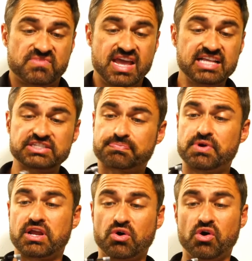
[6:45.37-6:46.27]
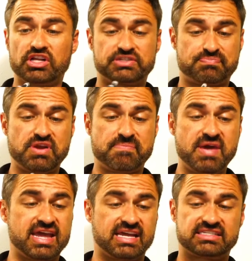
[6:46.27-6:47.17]
It's pretty cool. It's pretty
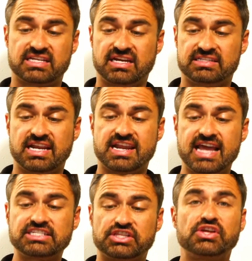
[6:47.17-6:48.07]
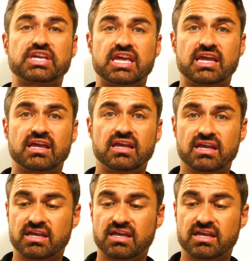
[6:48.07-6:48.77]
big. It's a nice looking